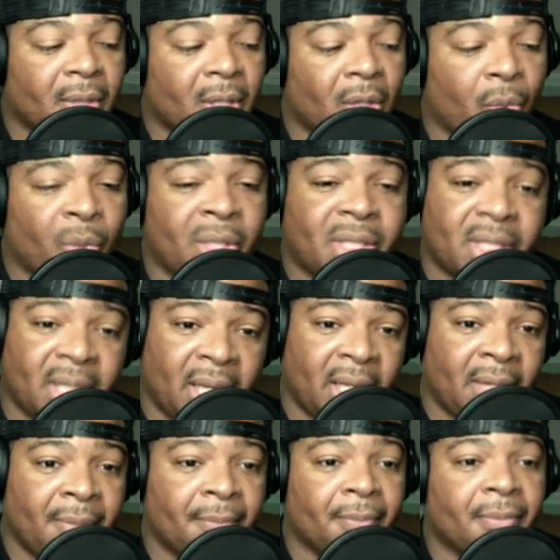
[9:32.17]
we see
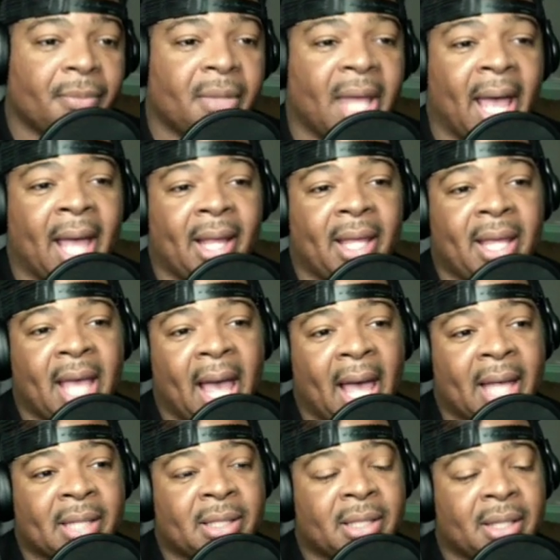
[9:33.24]
that he
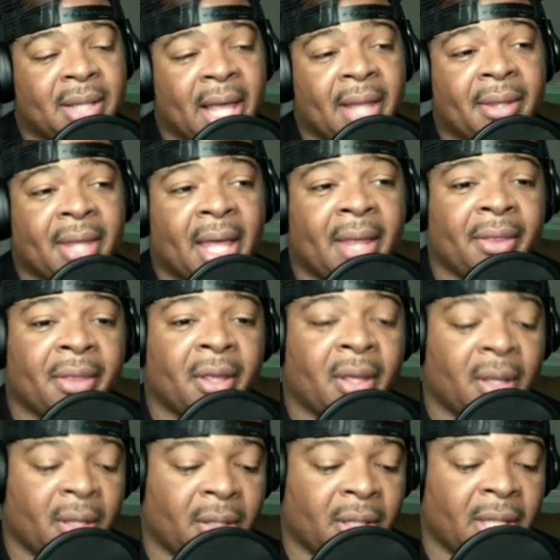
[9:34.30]
has
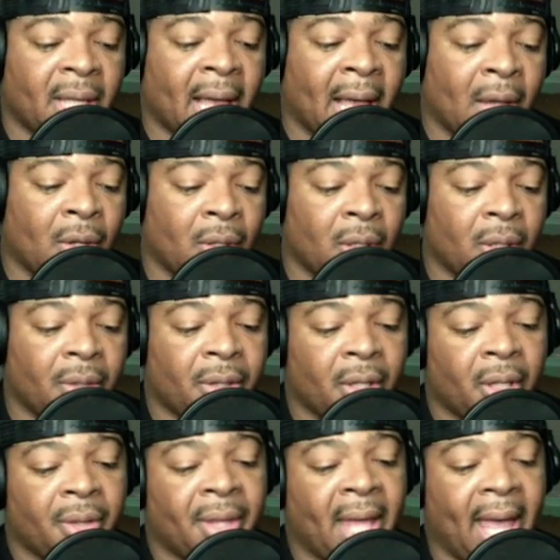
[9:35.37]
the guy,
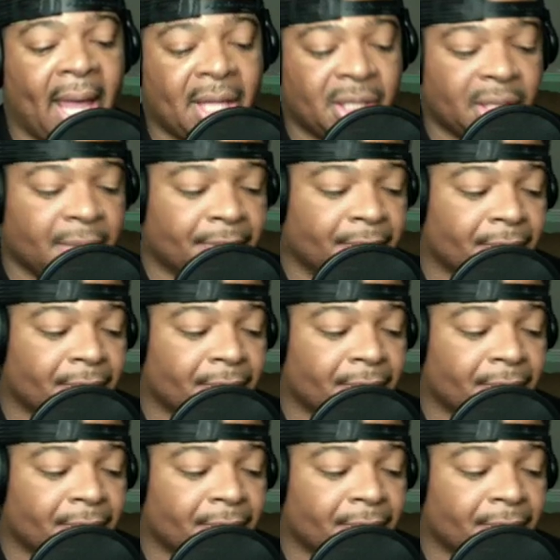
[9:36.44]
the agent,